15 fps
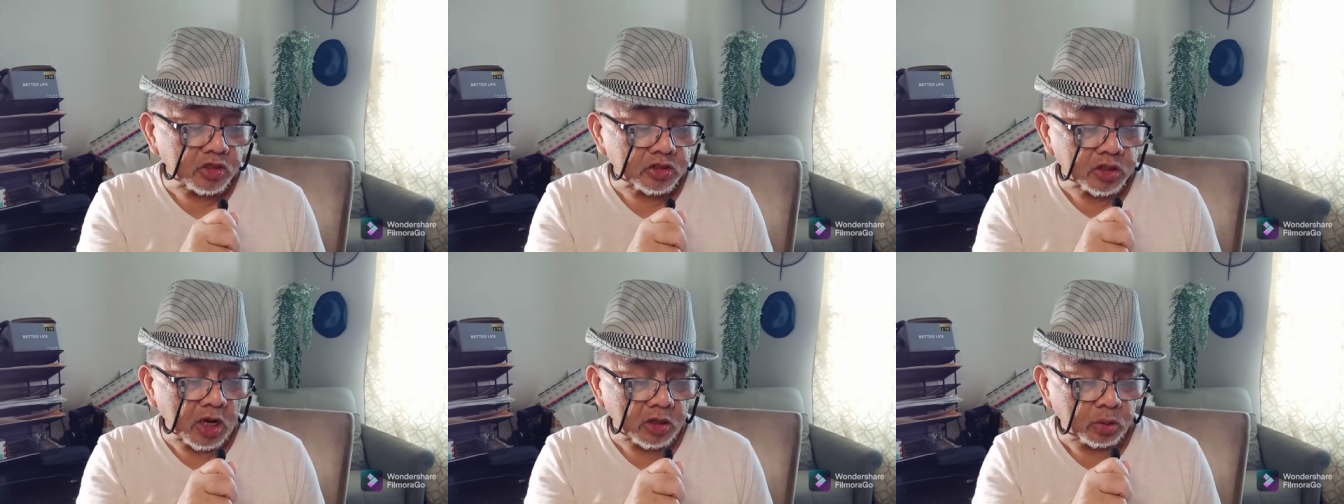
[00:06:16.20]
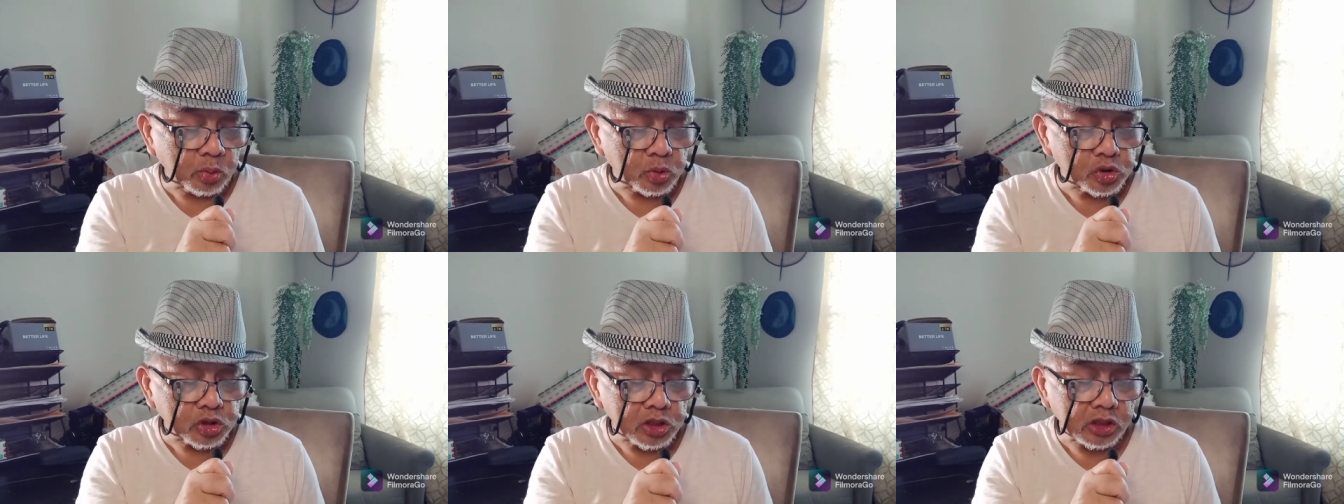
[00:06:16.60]

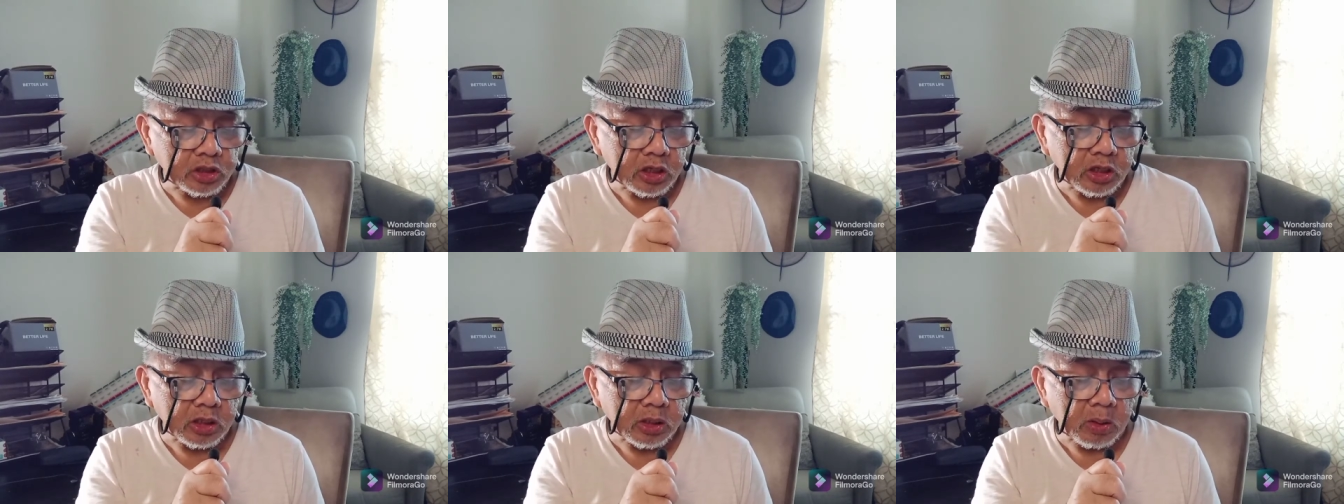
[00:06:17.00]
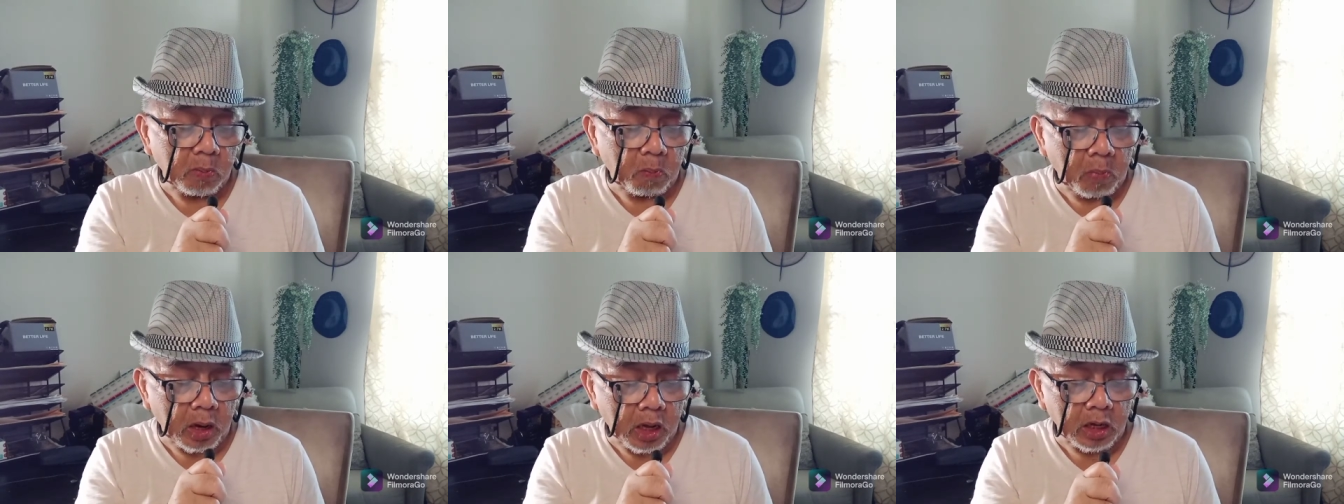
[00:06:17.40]
Santoshini
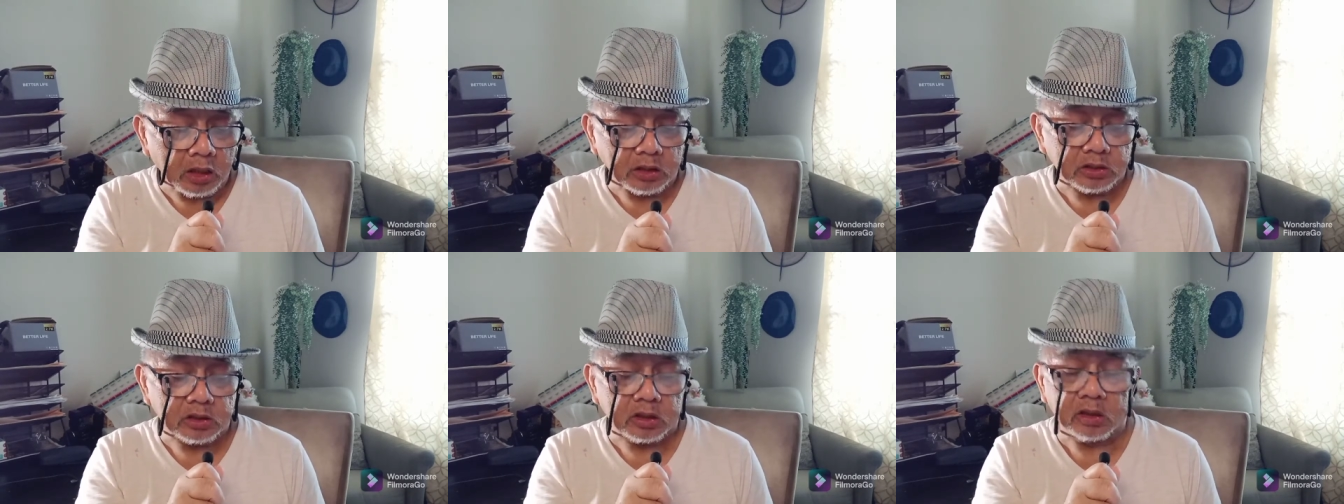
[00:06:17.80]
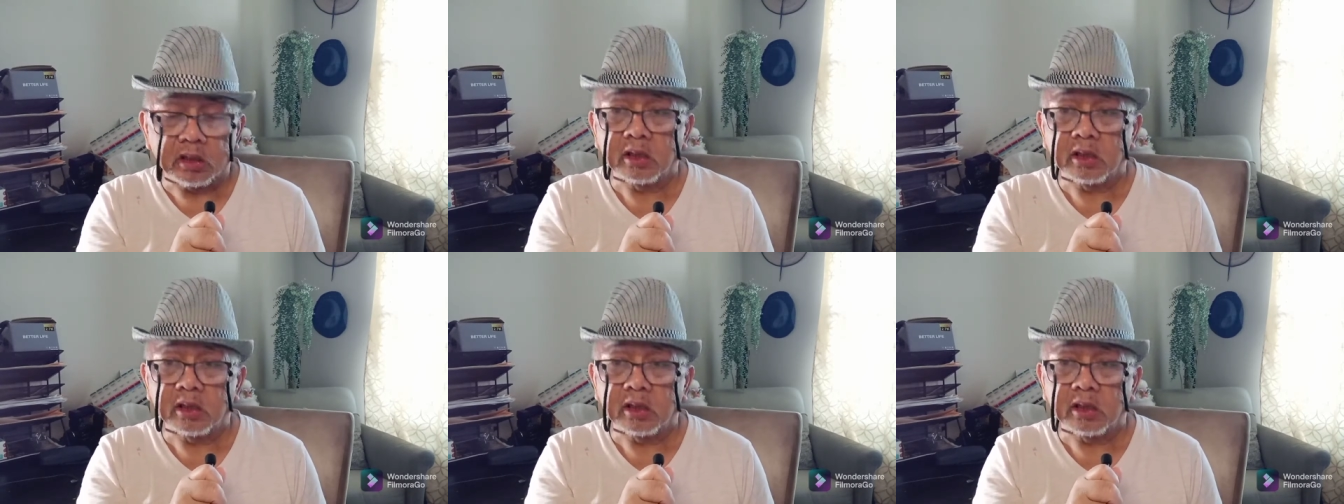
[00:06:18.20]
Blogs.